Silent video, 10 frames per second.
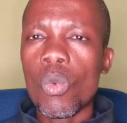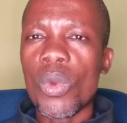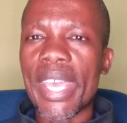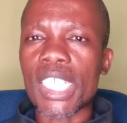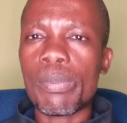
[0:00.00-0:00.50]

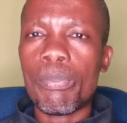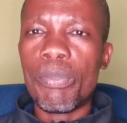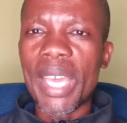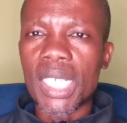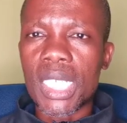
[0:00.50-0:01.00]
We
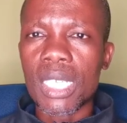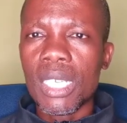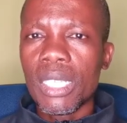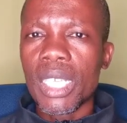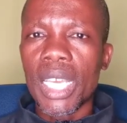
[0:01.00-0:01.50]
expect
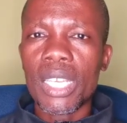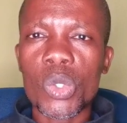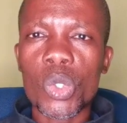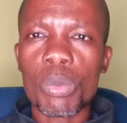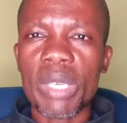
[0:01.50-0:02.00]
the
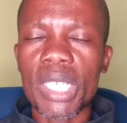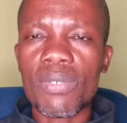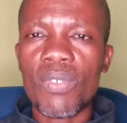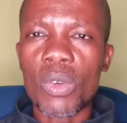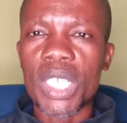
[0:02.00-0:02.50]

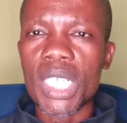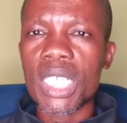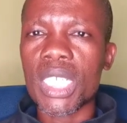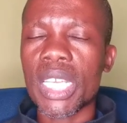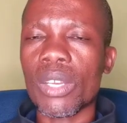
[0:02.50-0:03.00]
Suzman
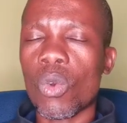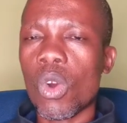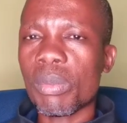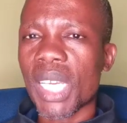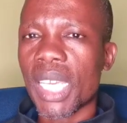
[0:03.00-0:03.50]
Foundation and
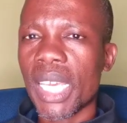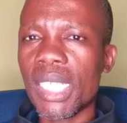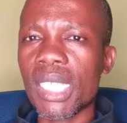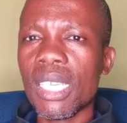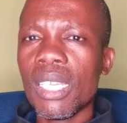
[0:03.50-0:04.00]
COMSA
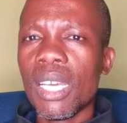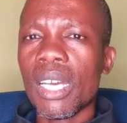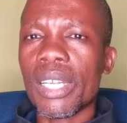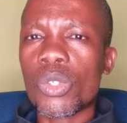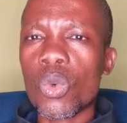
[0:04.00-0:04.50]
case
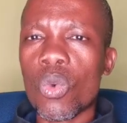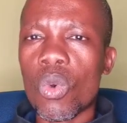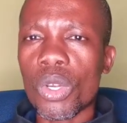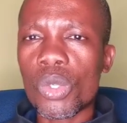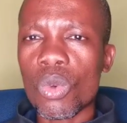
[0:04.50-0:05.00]
to
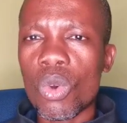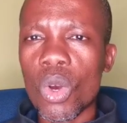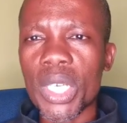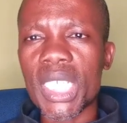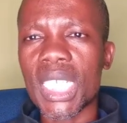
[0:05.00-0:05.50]
go to
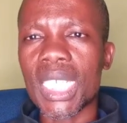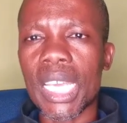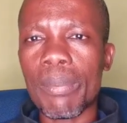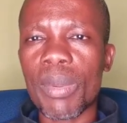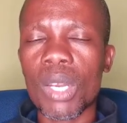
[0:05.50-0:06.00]
court
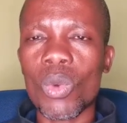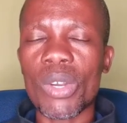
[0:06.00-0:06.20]
in April.